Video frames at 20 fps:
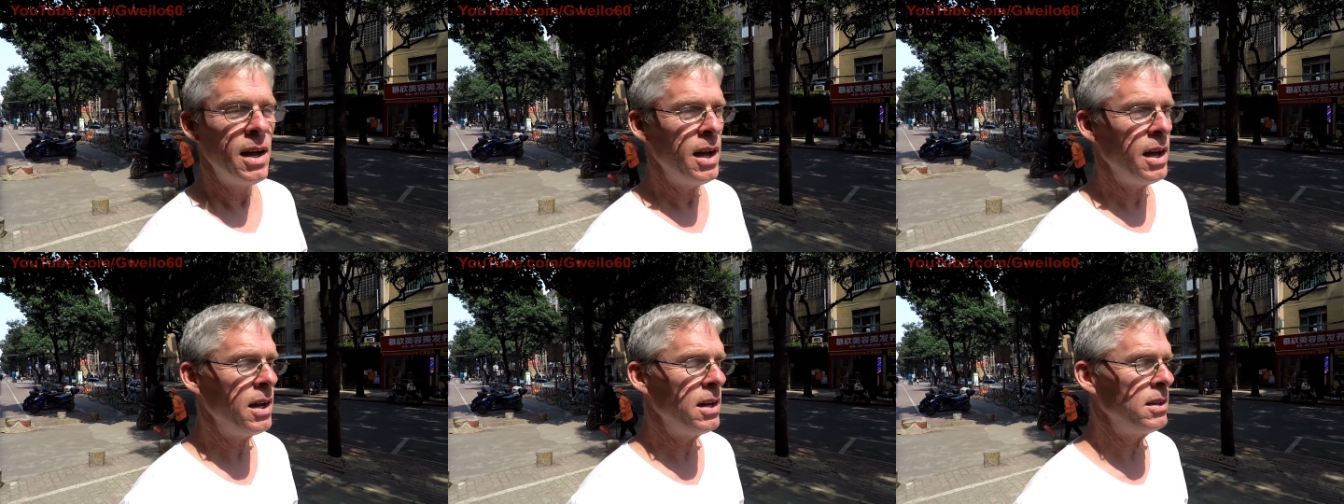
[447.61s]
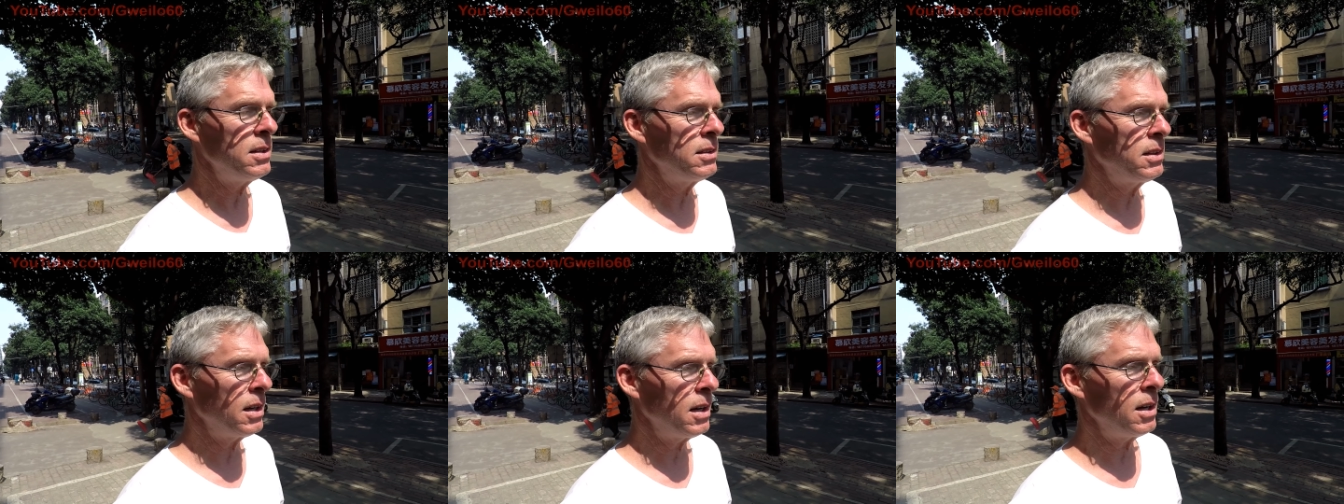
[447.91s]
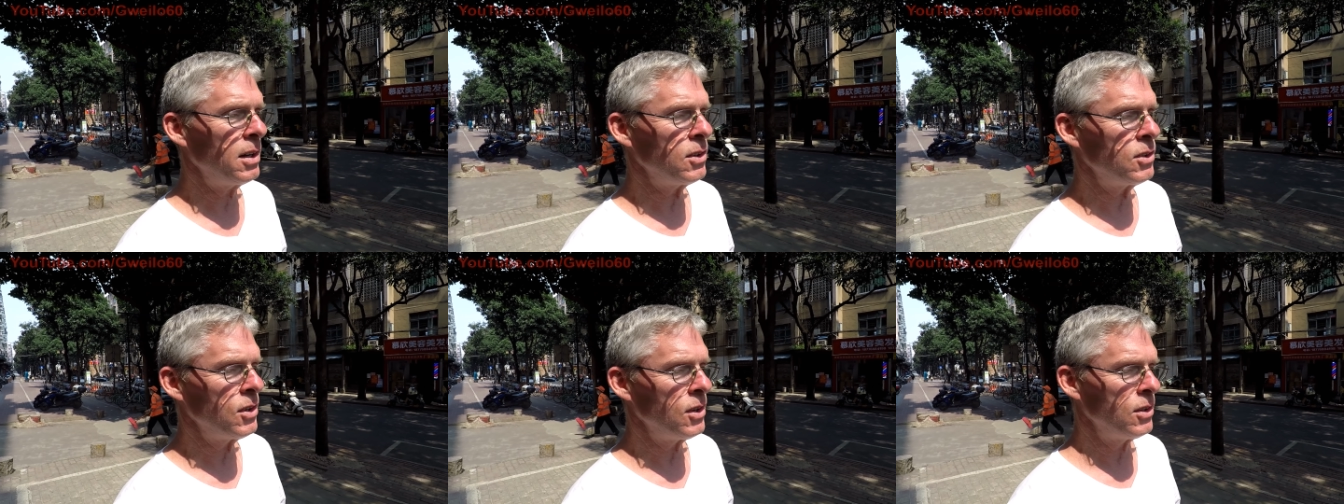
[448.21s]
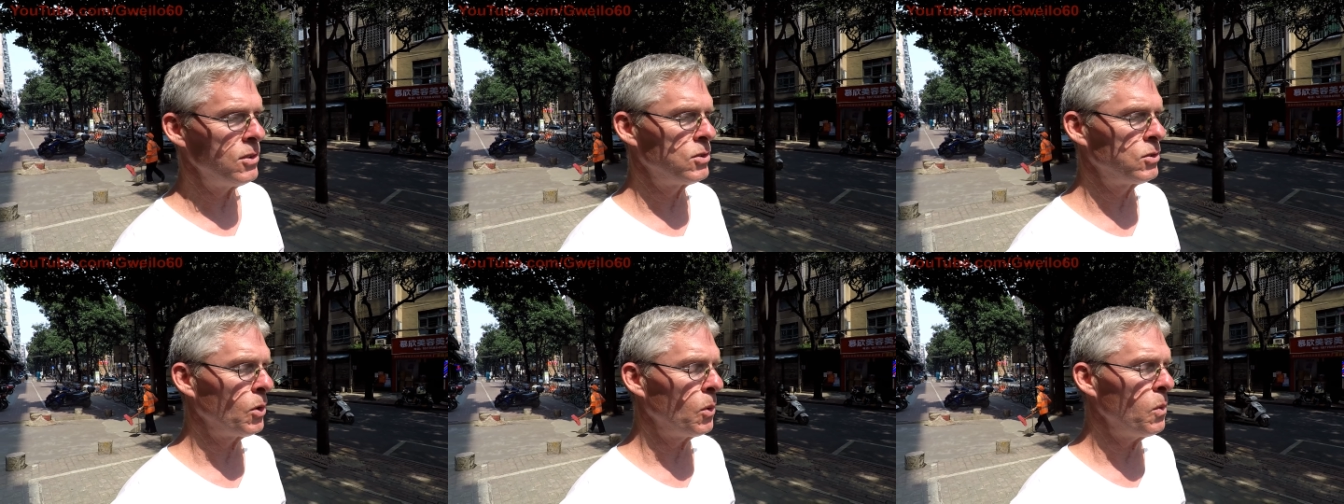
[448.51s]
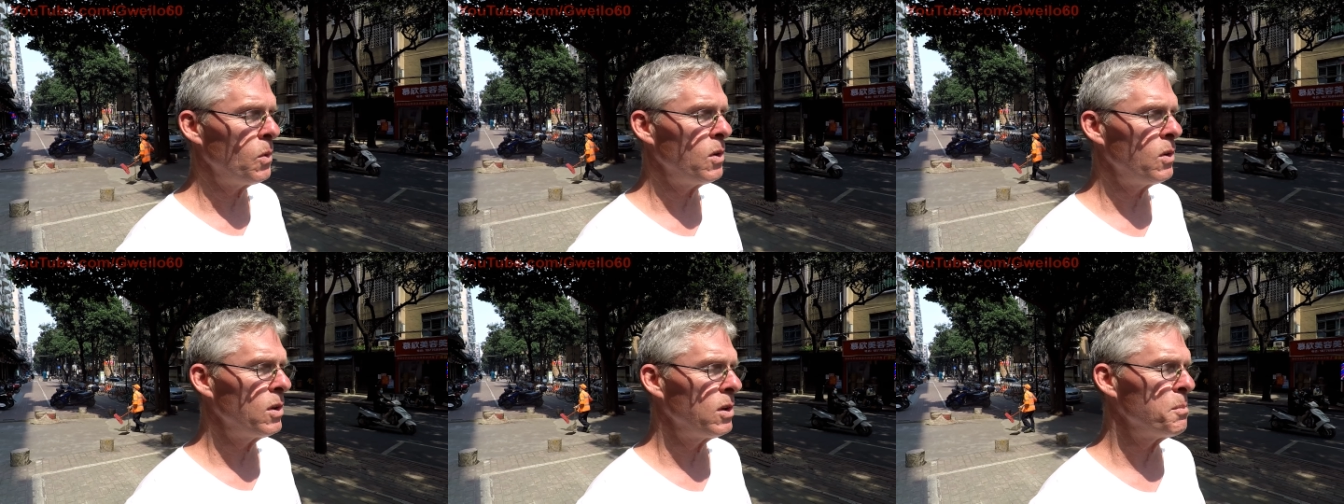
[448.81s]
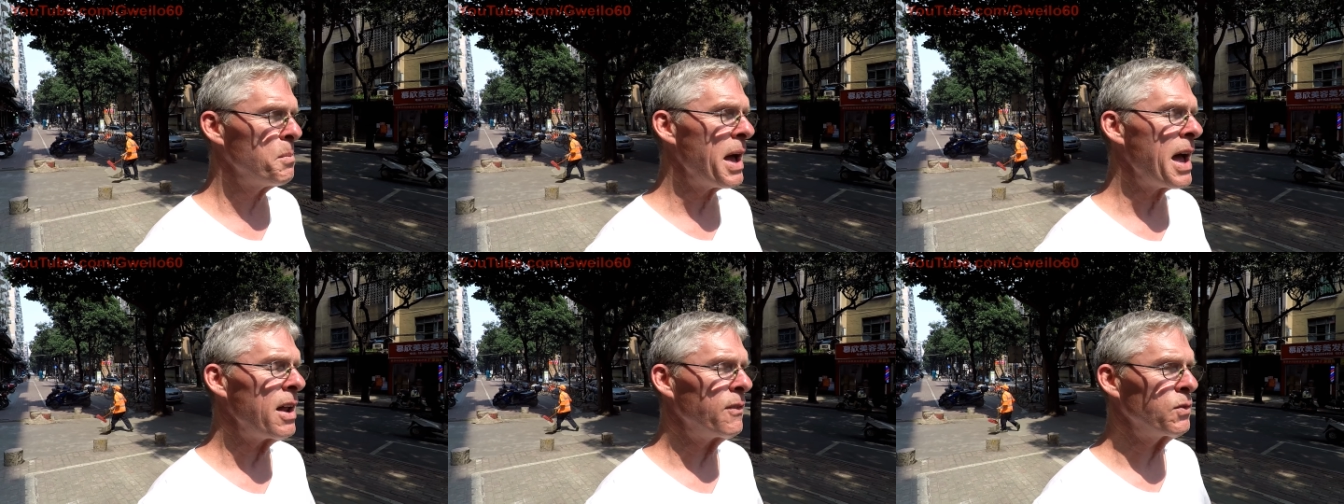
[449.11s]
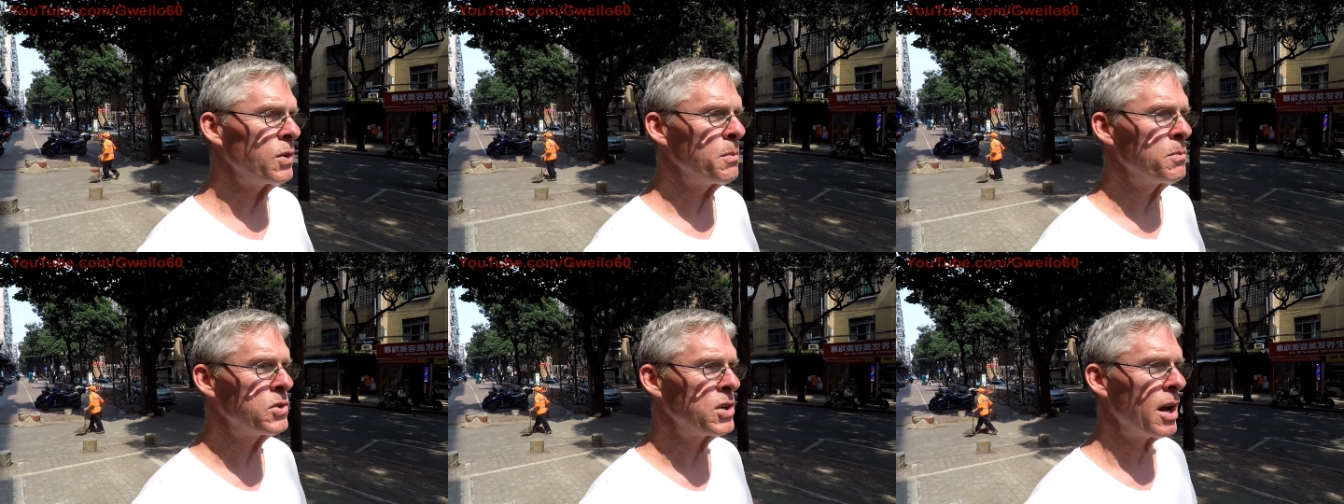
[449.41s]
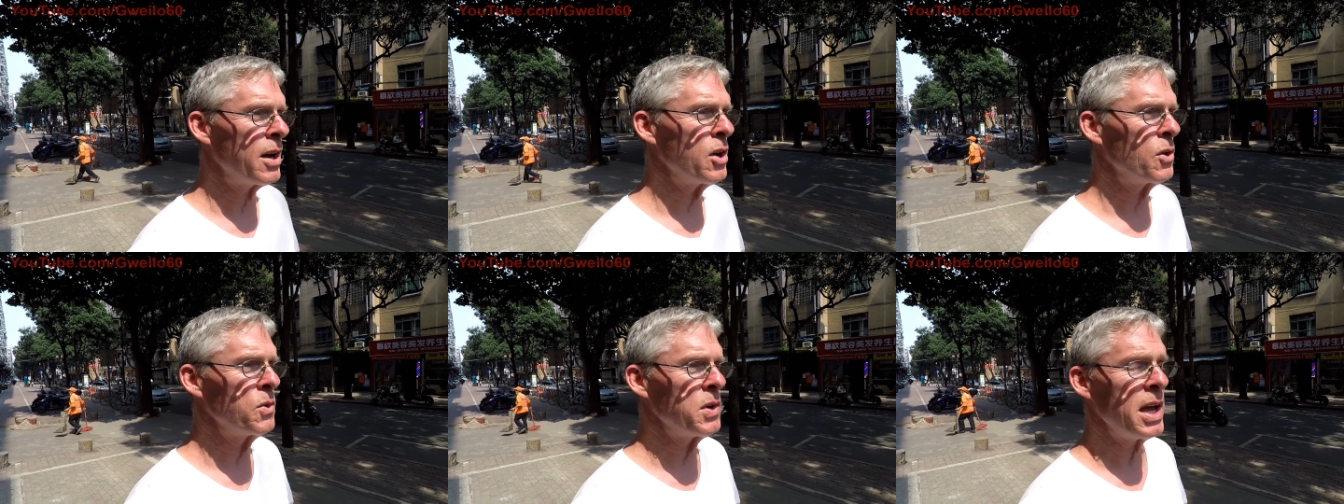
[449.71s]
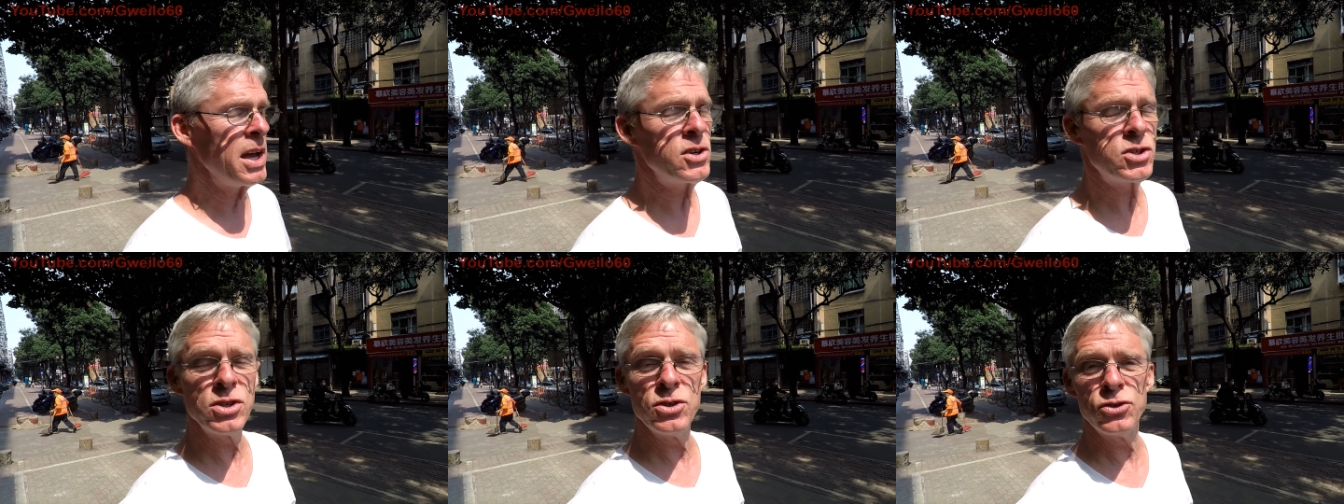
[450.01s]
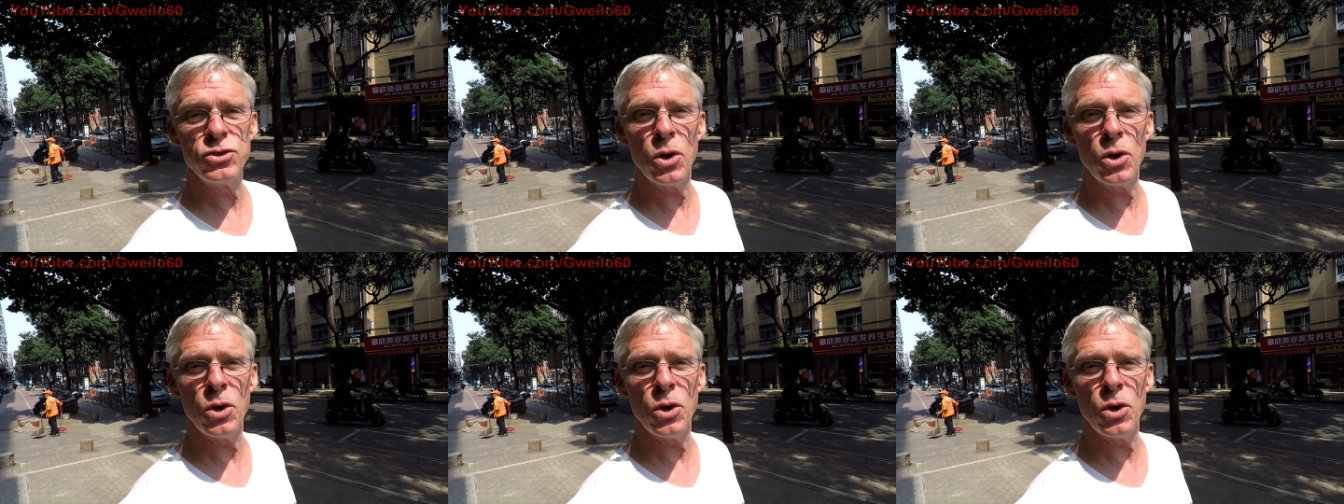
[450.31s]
And uh, so will Matt from Jayoe Nation,